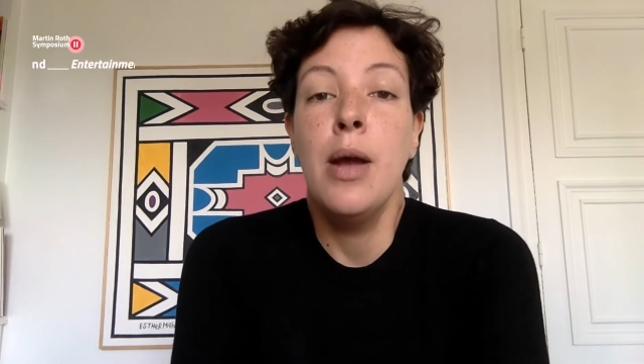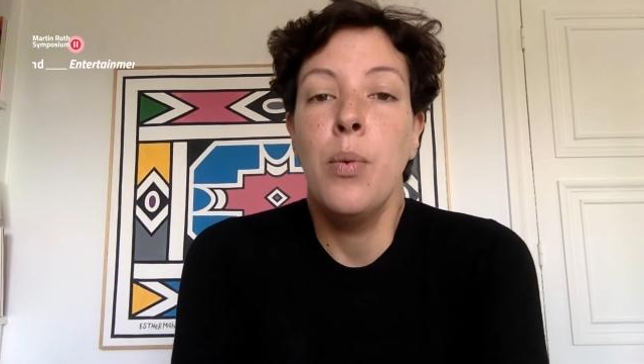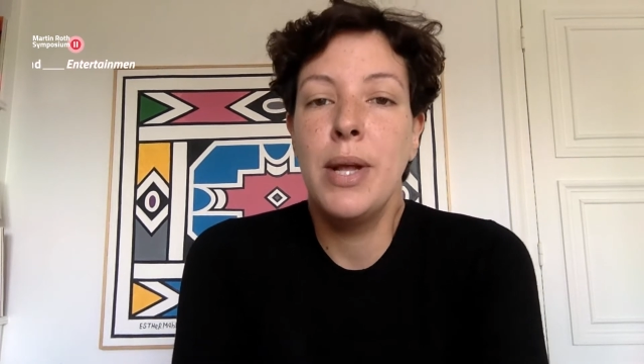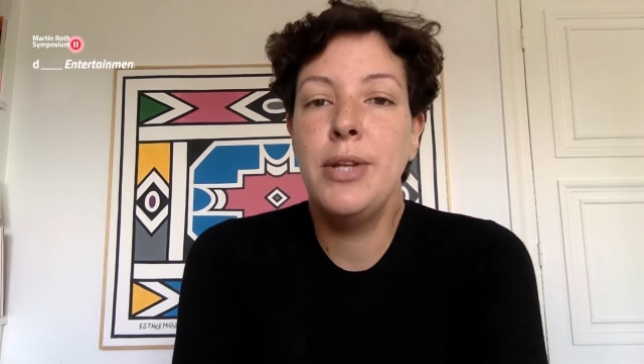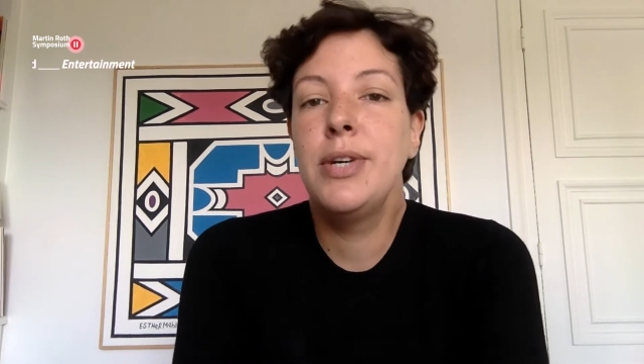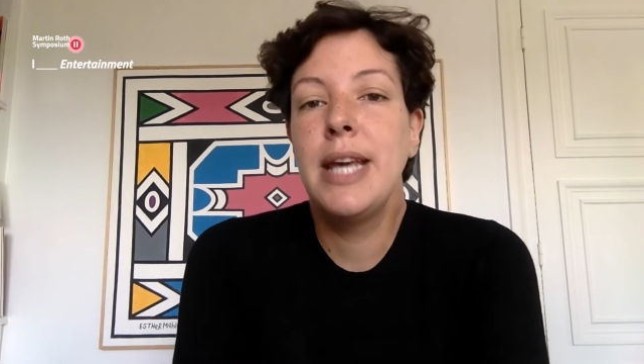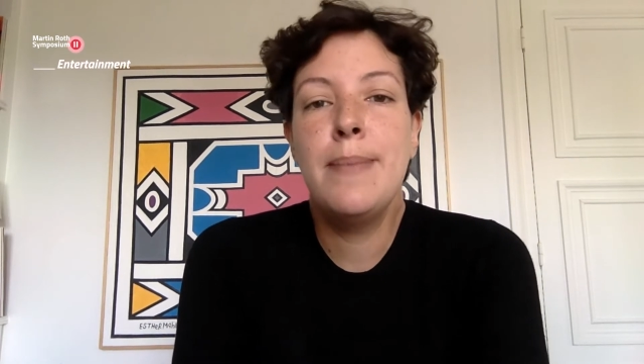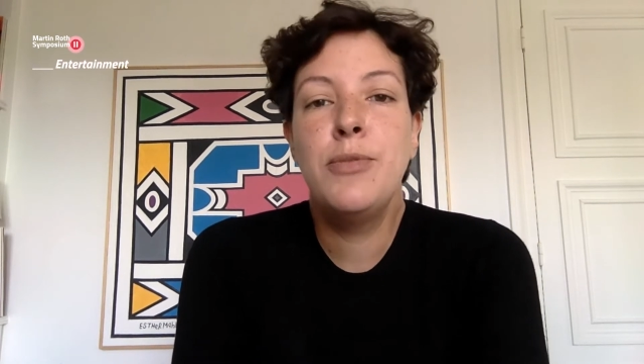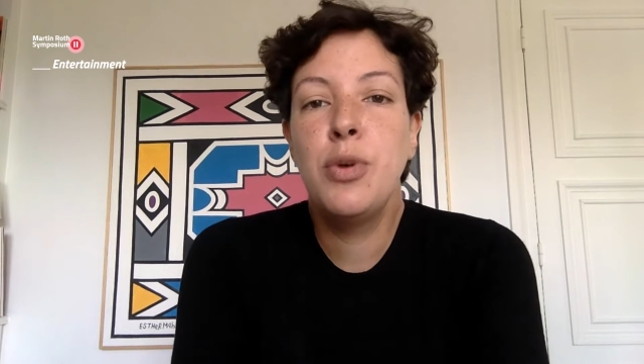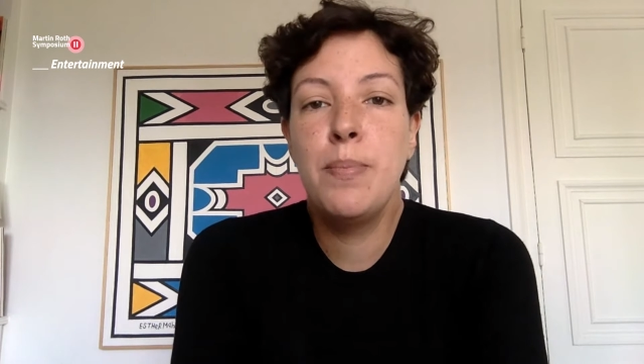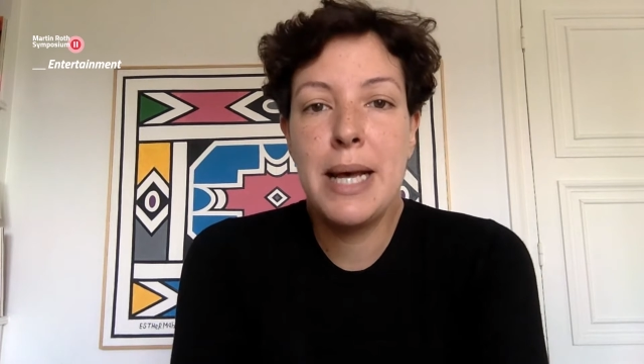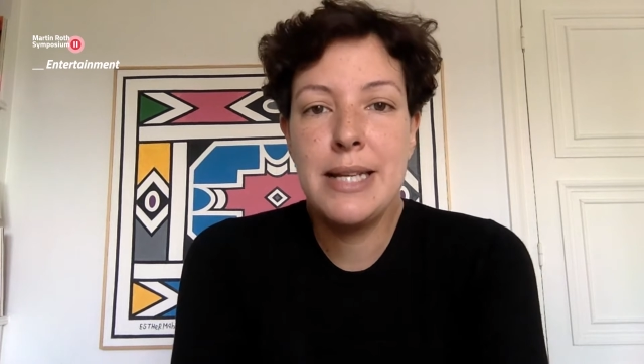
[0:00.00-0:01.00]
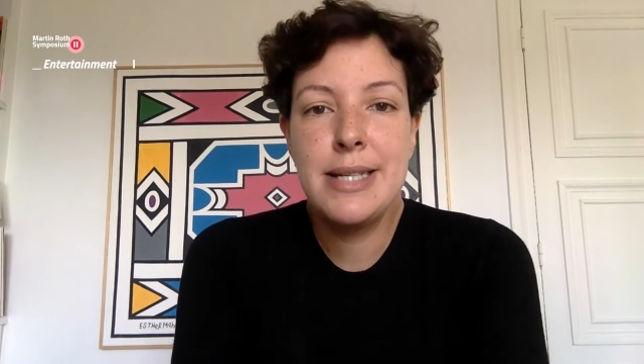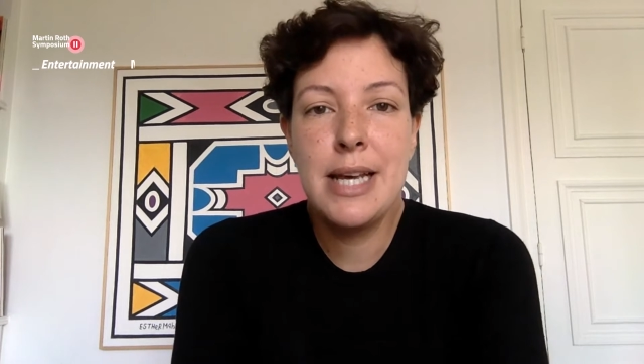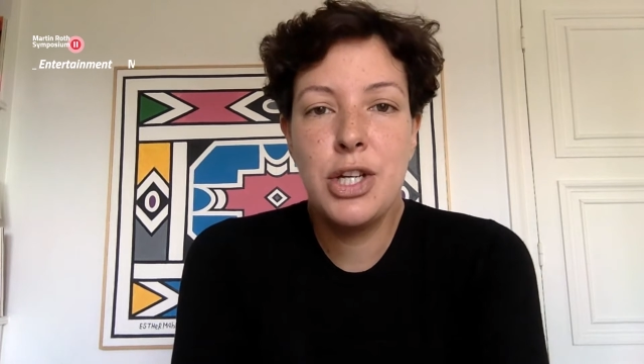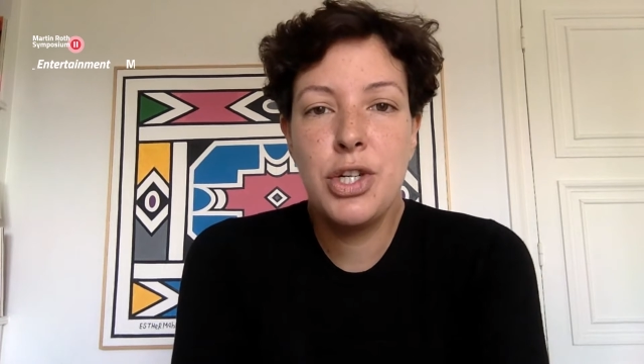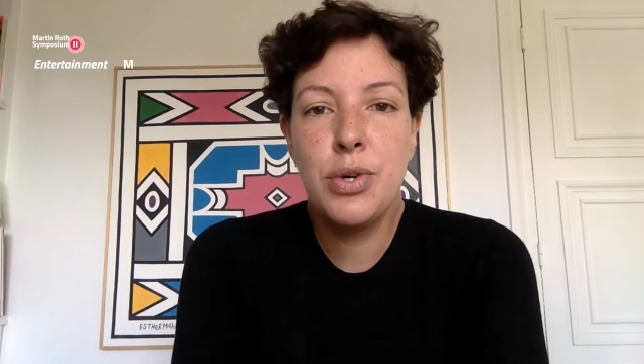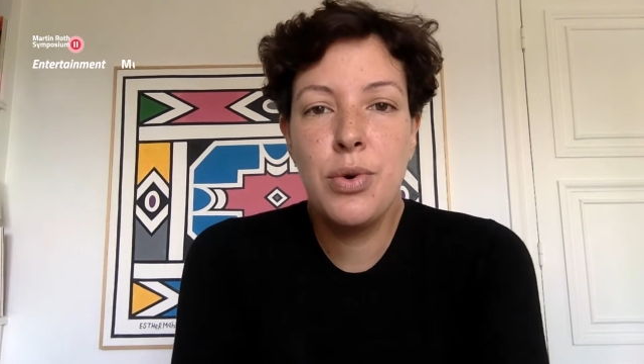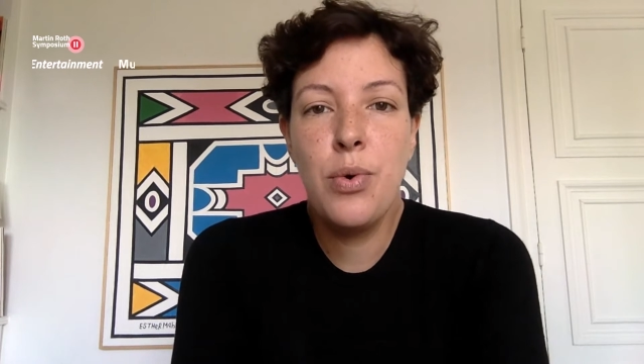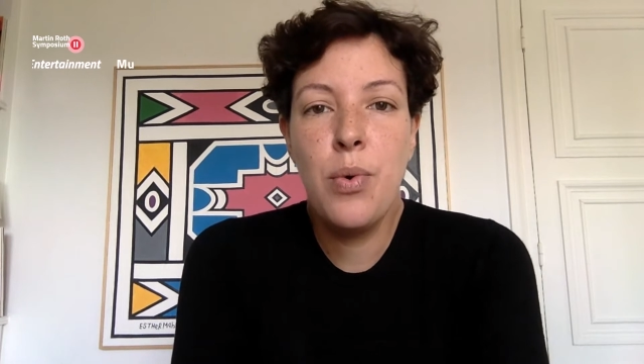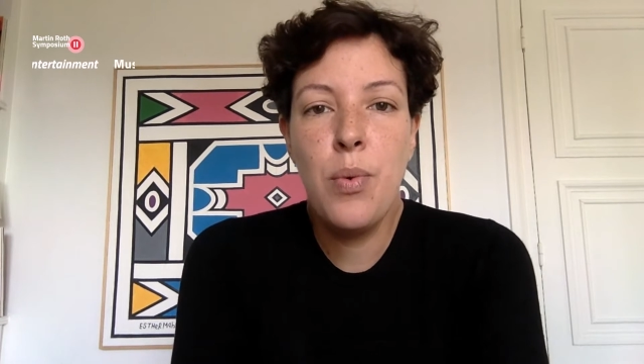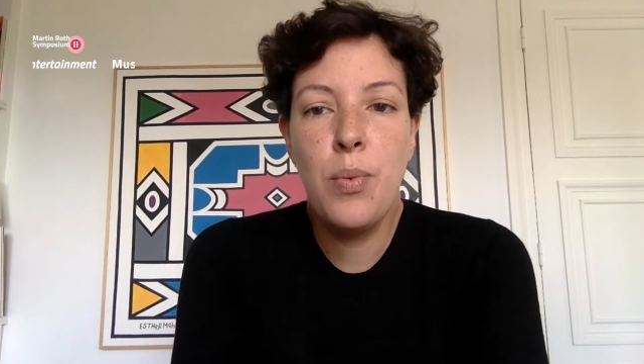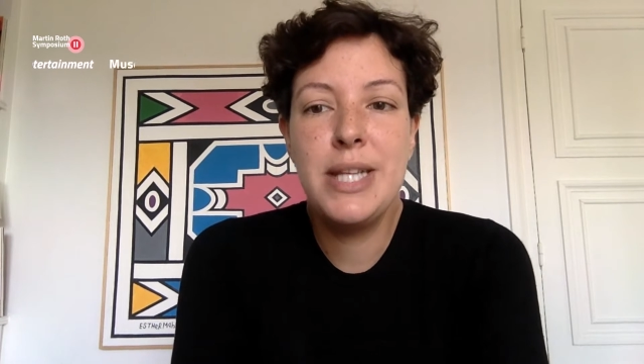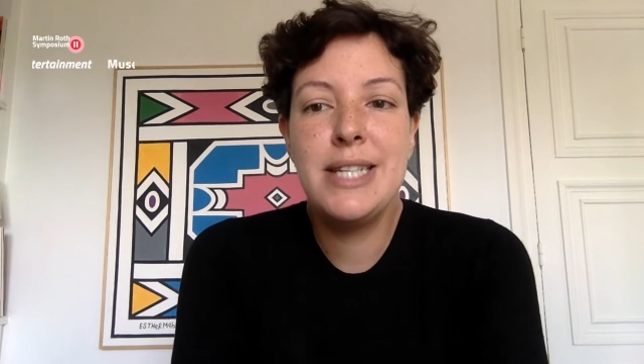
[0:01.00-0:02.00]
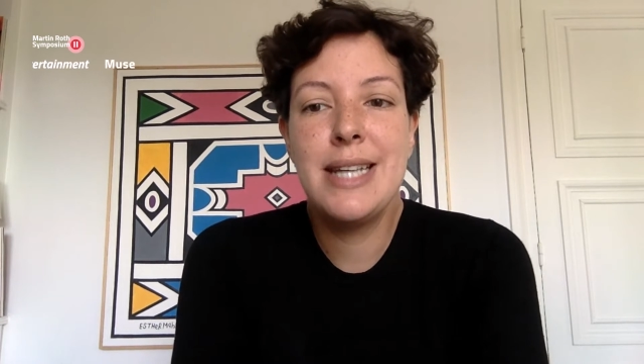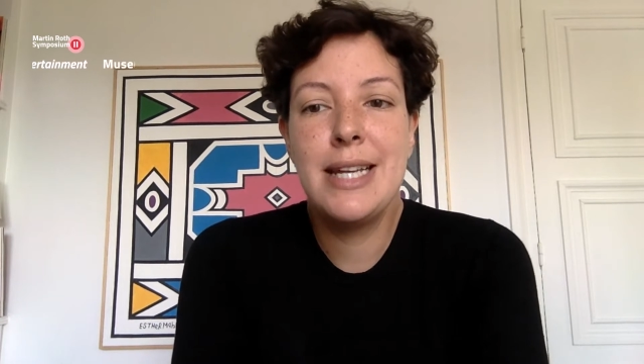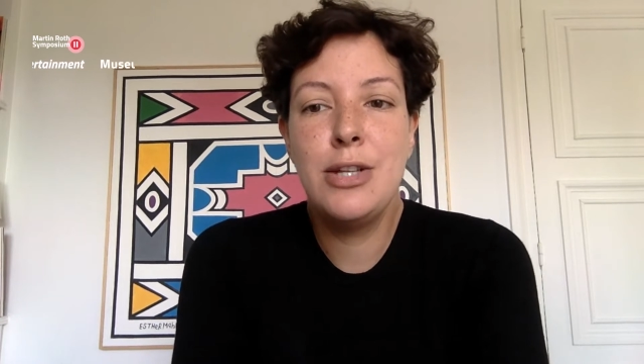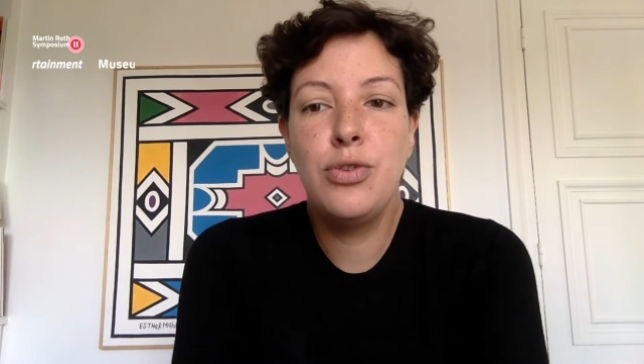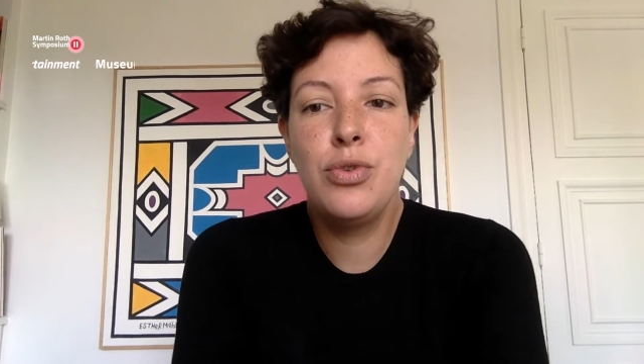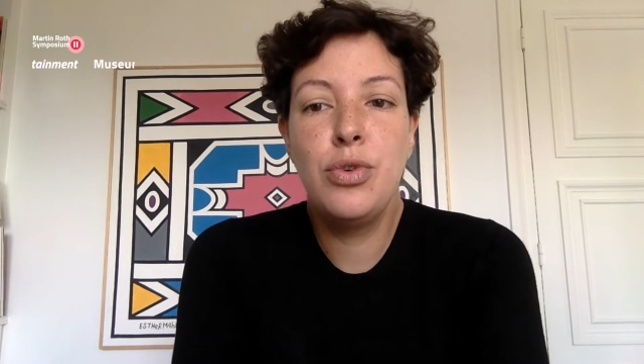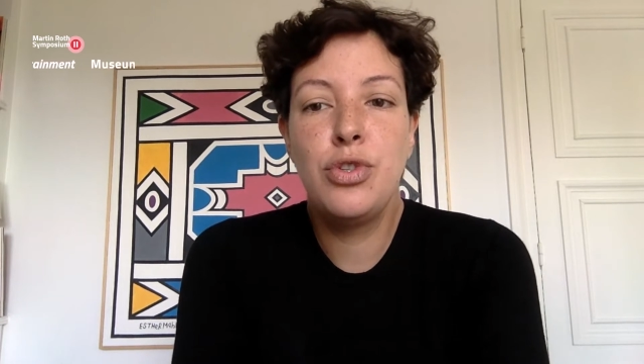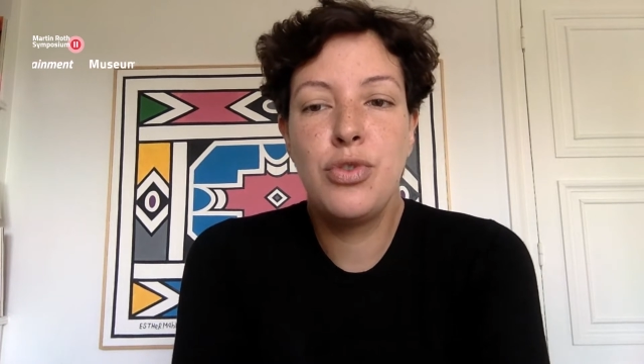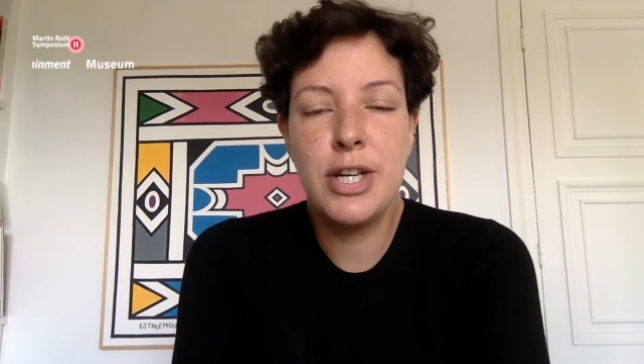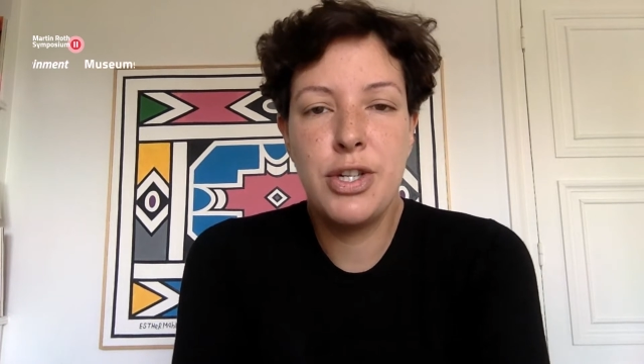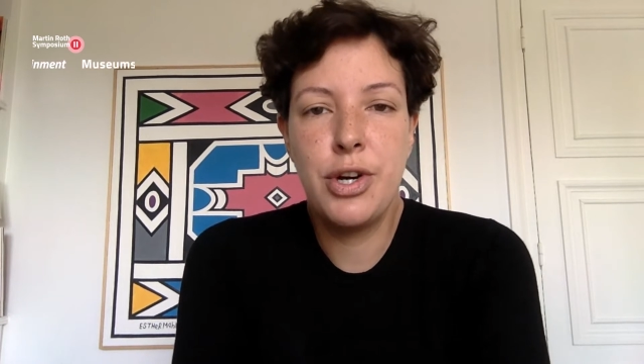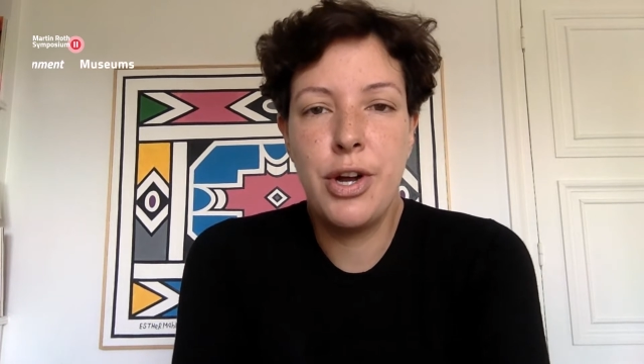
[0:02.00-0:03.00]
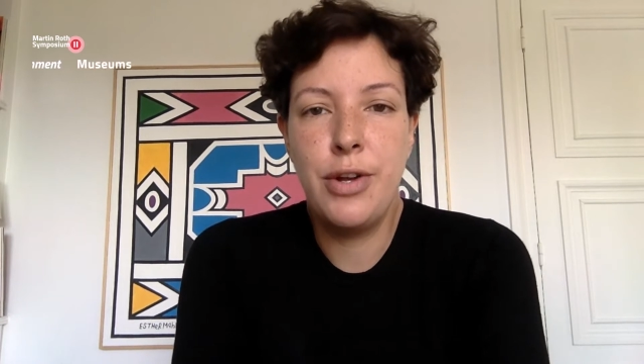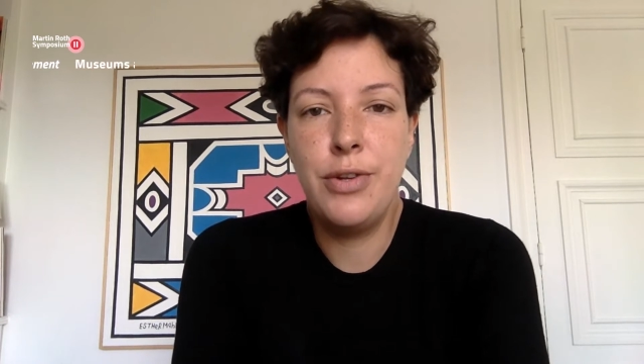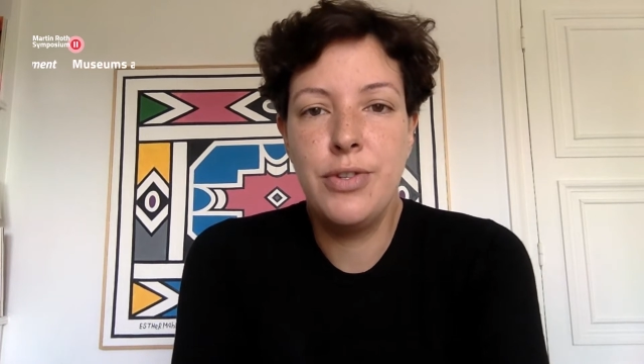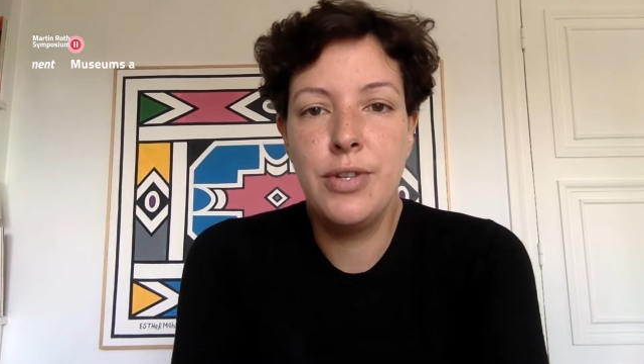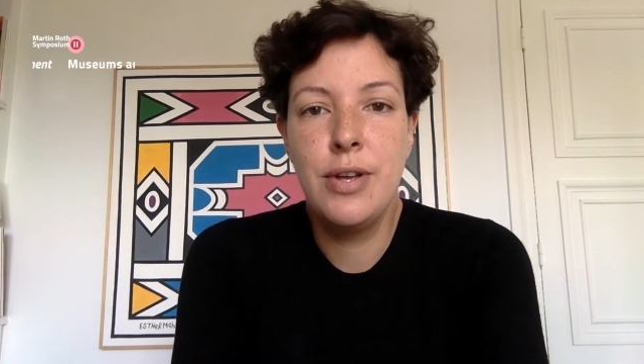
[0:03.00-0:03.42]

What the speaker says: When you came to a Basquiat show, we decided to do a treasure hunt.